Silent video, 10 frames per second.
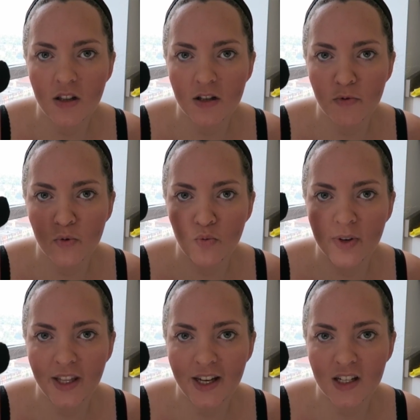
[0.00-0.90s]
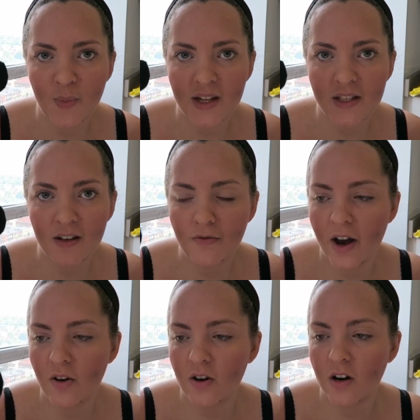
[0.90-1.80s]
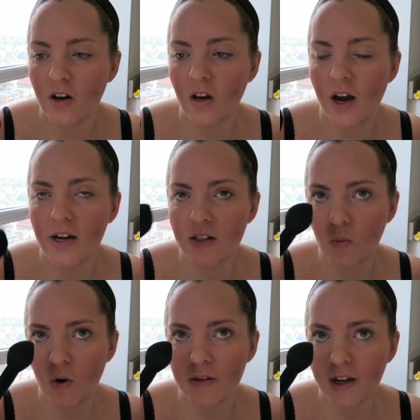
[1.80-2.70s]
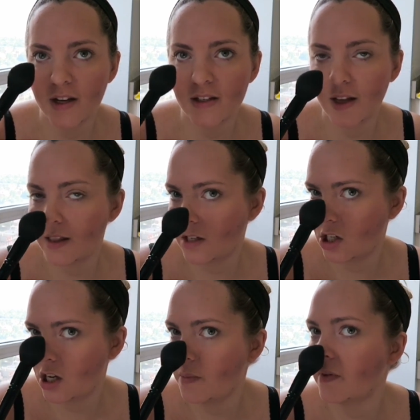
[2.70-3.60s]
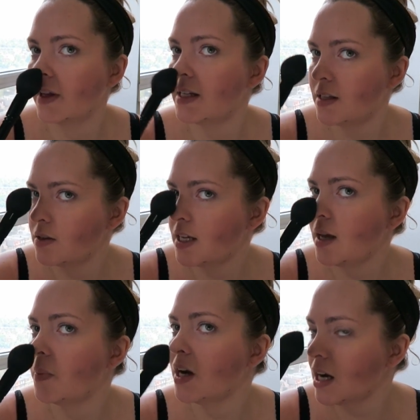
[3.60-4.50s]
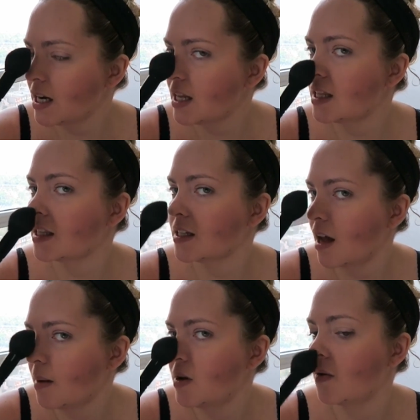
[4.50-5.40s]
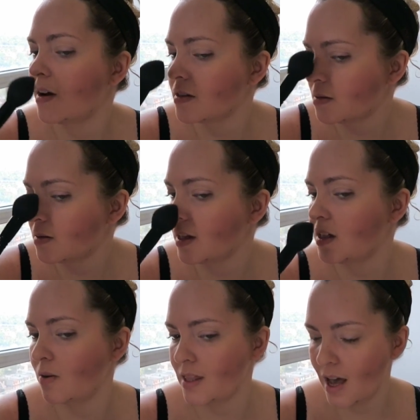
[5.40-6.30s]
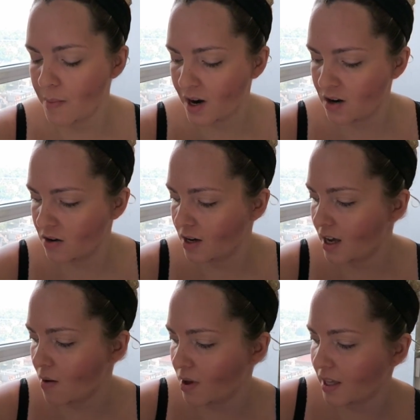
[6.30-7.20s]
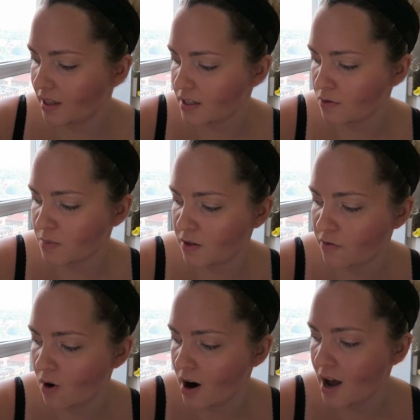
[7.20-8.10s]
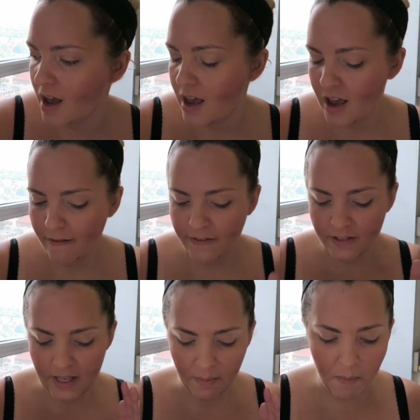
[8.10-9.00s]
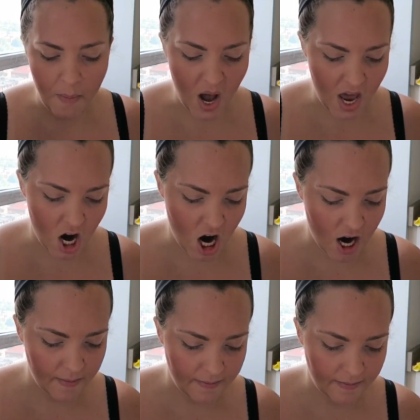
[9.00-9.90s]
This was really expensive. I ordered it online. It's worth it because like the shape of it is so tapered, and at the time no one else was really doing that, but I know you can get one like this from Sephora. It feels like butter.